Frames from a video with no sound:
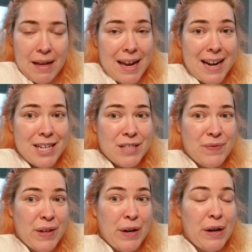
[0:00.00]
and I
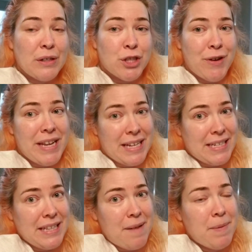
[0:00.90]
just figure I'll shrink
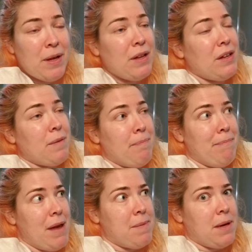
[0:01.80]
into them
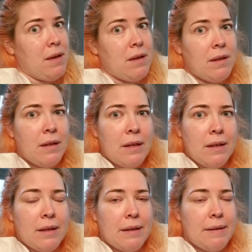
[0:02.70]
maybe,
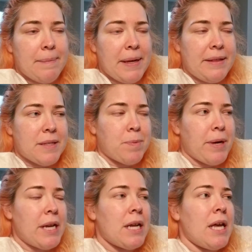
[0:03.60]
at this
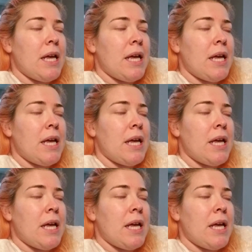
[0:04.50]
point.